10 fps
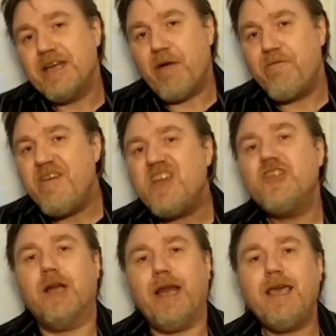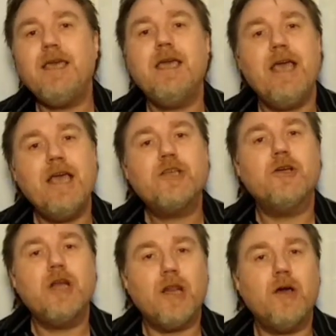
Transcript: Now, visually, it's going to